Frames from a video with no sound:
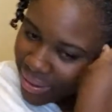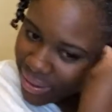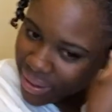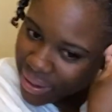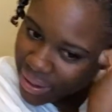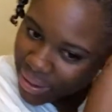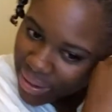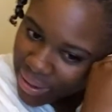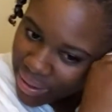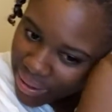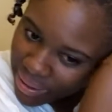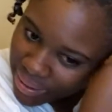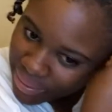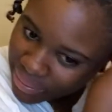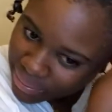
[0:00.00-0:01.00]

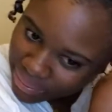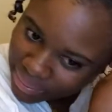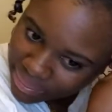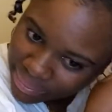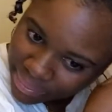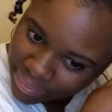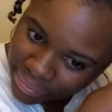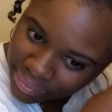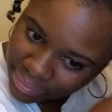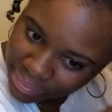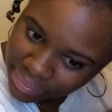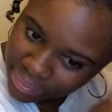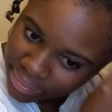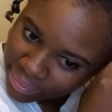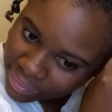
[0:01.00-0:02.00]
Um,
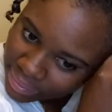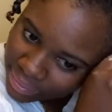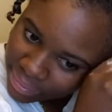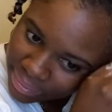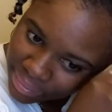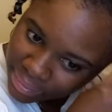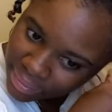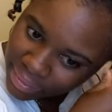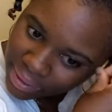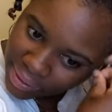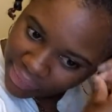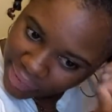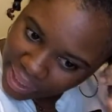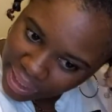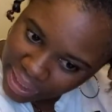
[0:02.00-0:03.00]

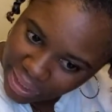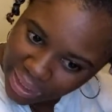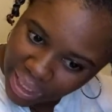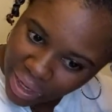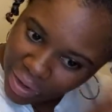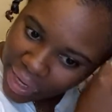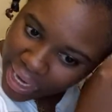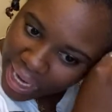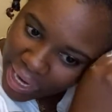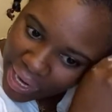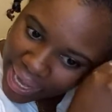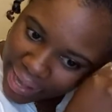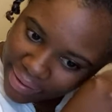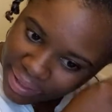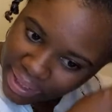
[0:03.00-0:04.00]
Divinity said, okay, I'll
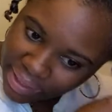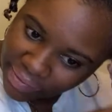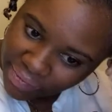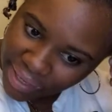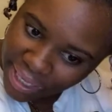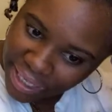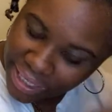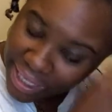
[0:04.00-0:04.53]
have to invest.